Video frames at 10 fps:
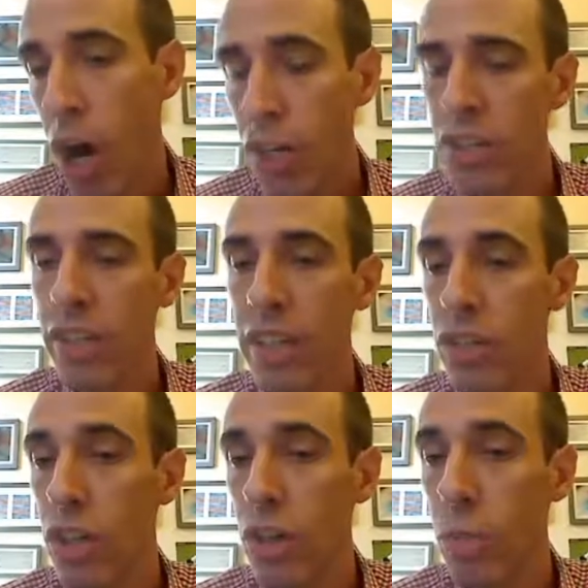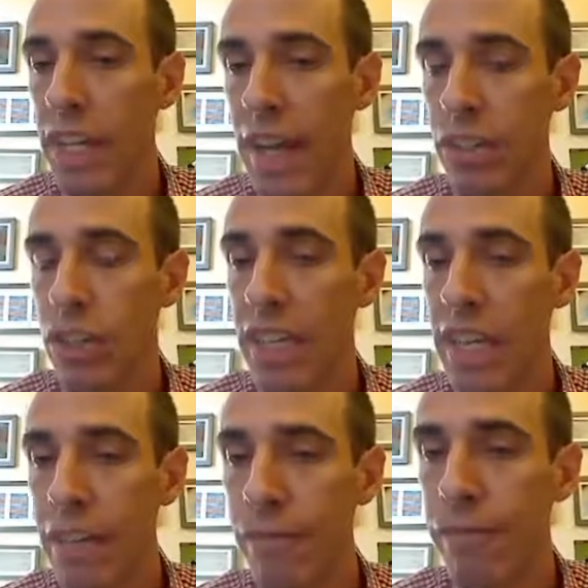partially so that we can actually
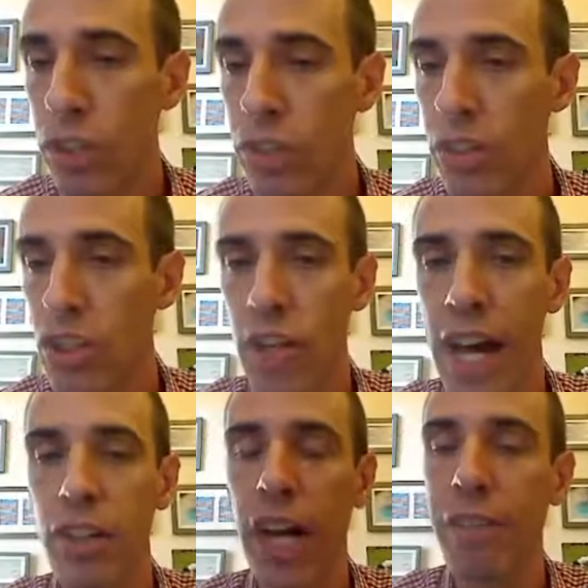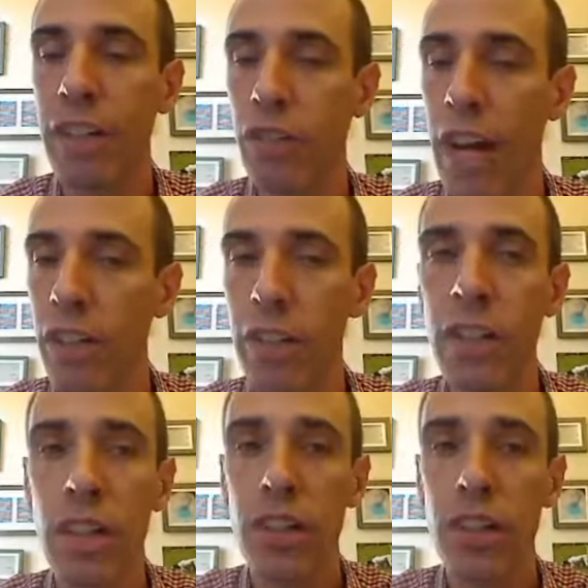invert the stratigraphic record